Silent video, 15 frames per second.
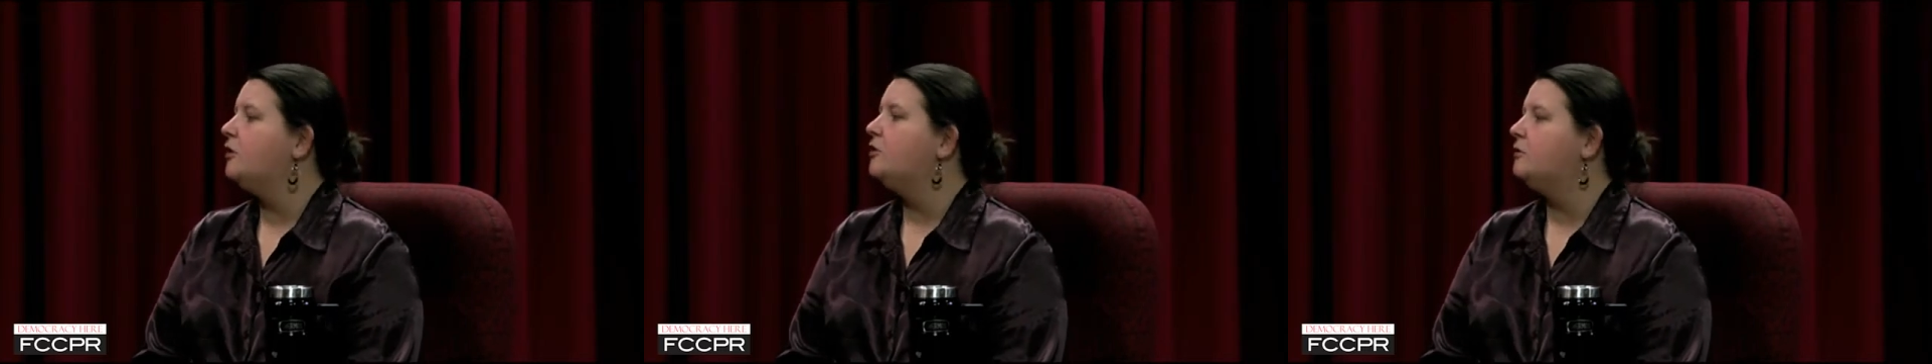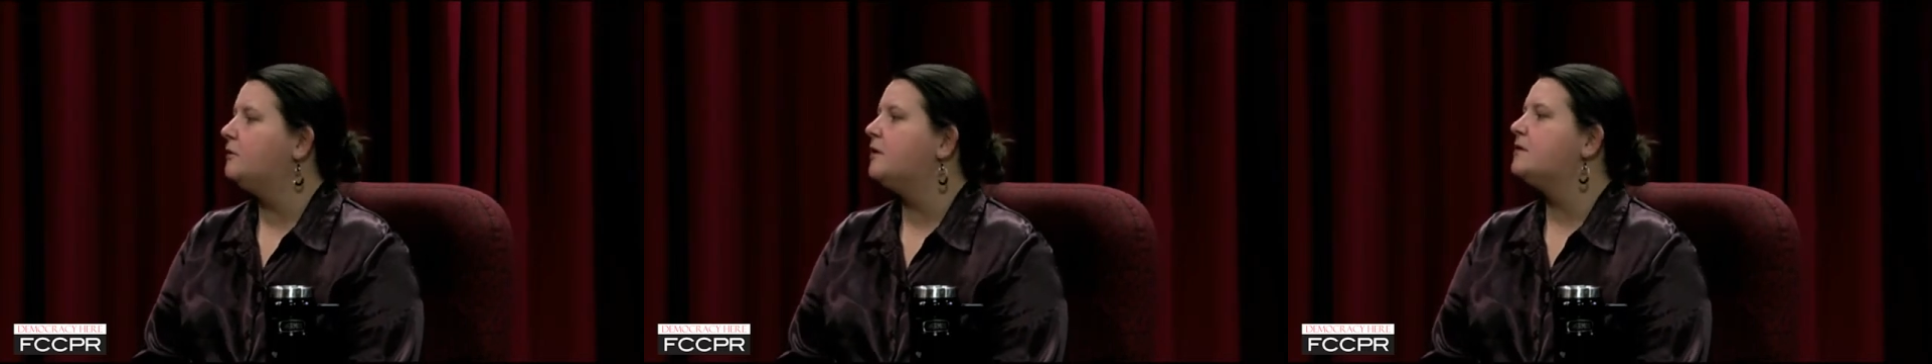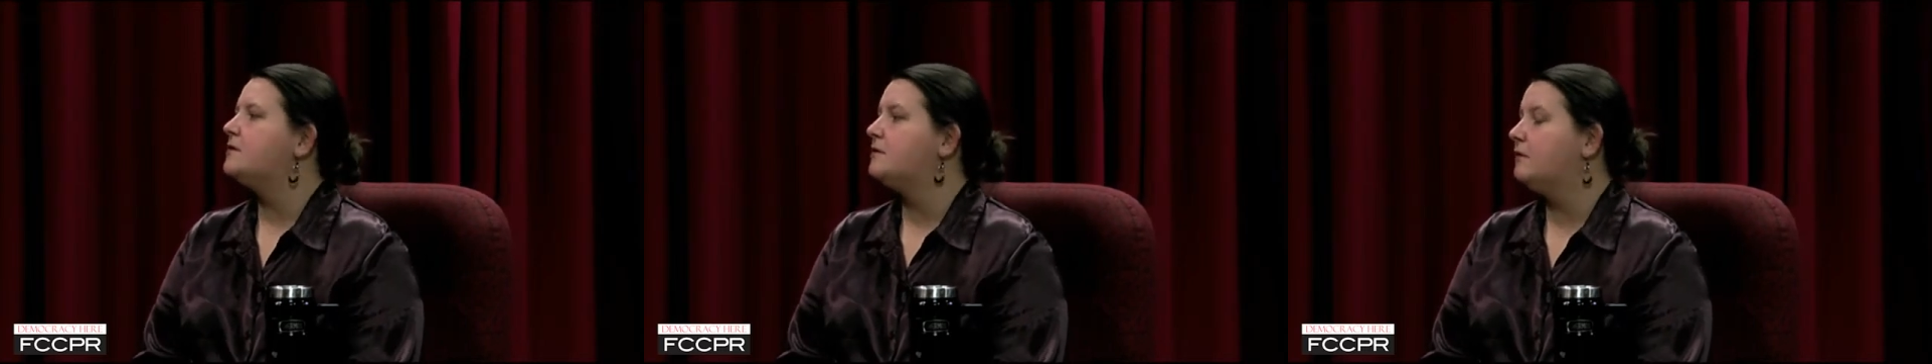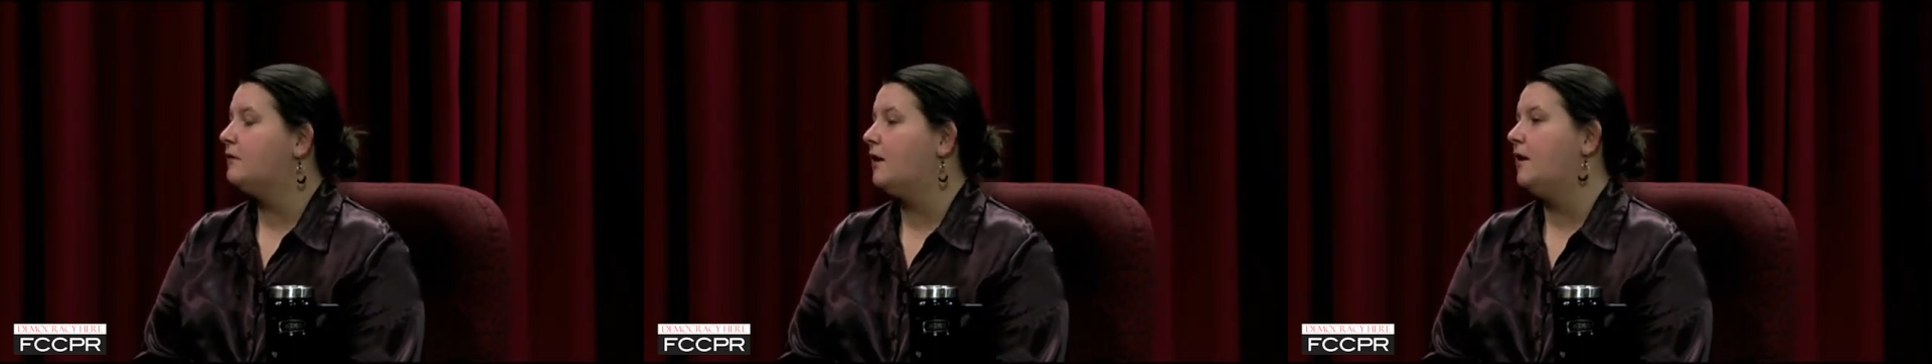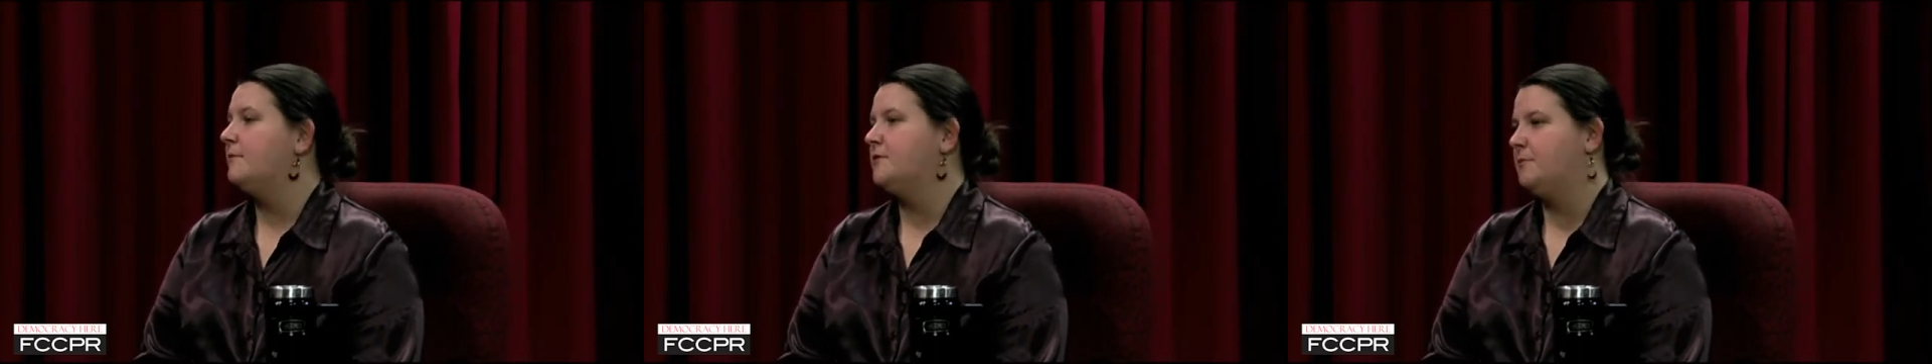you can still
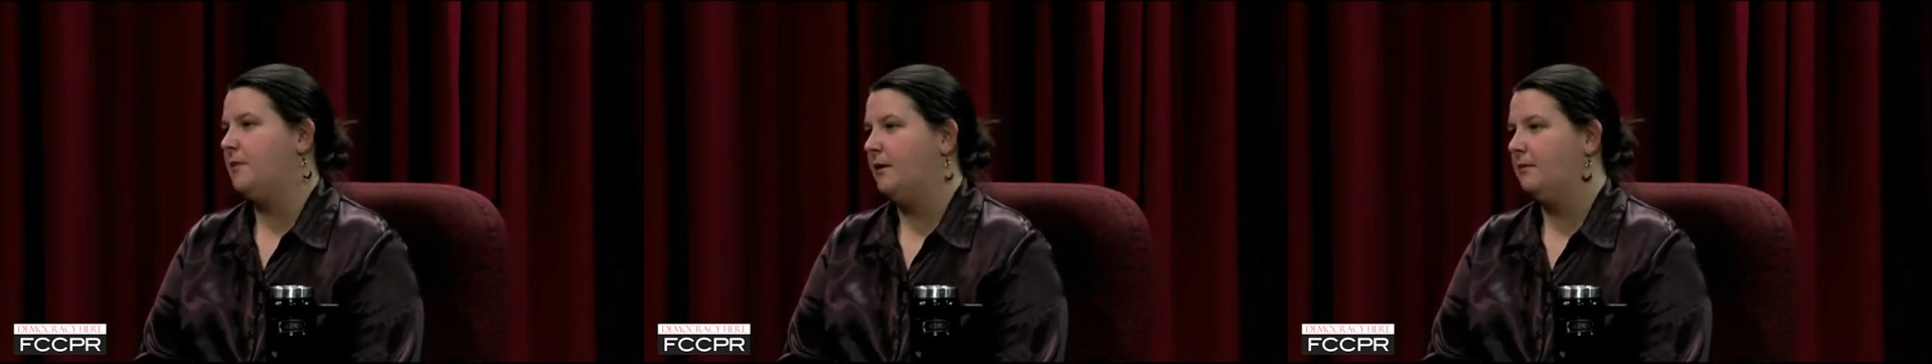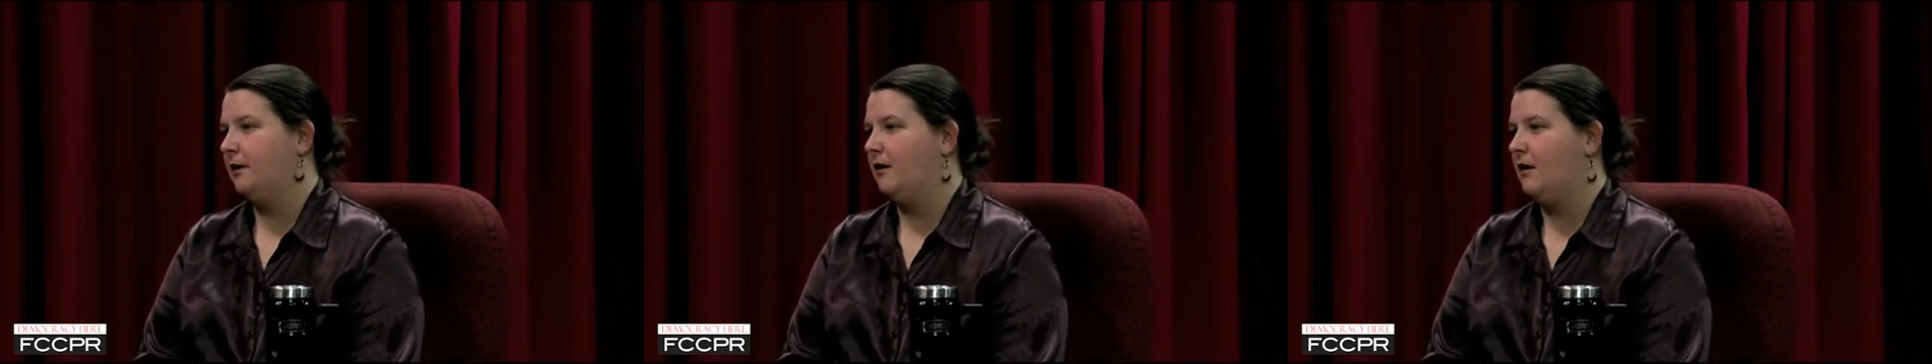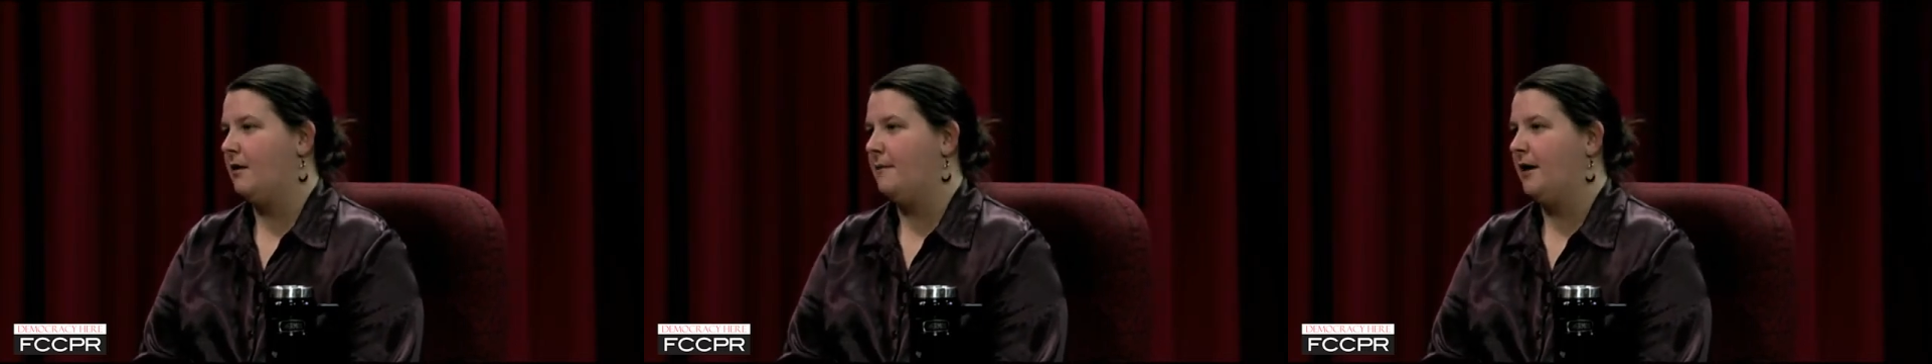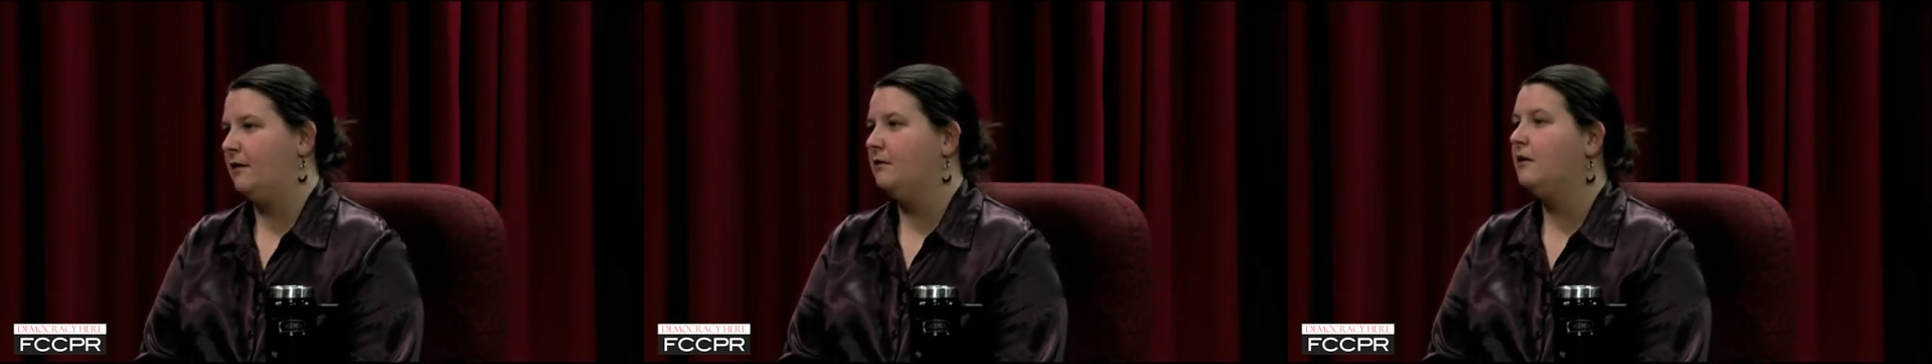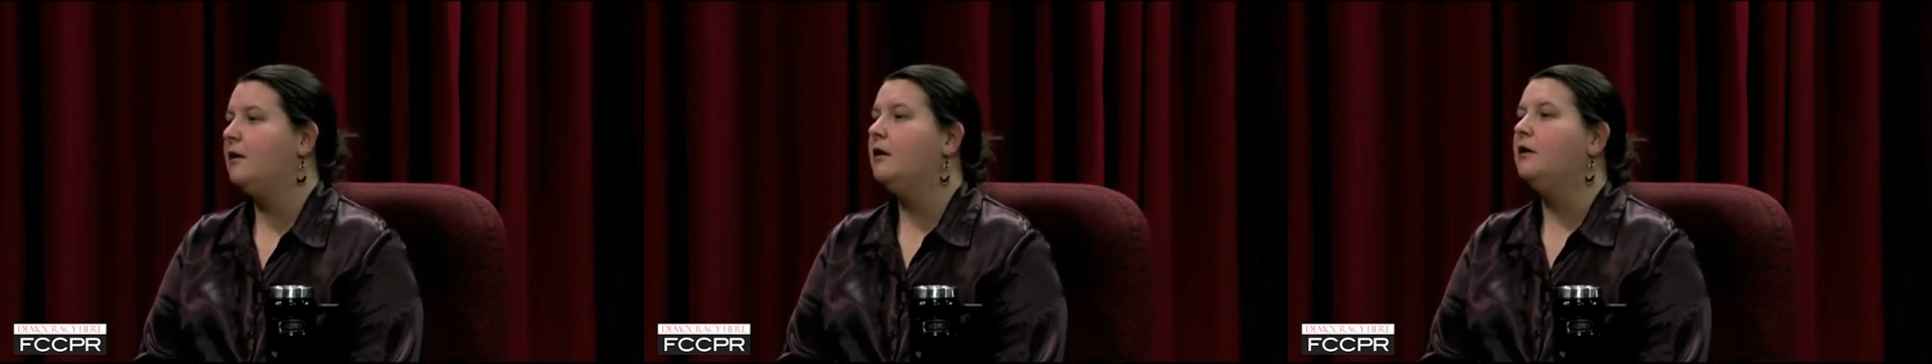come to public comment.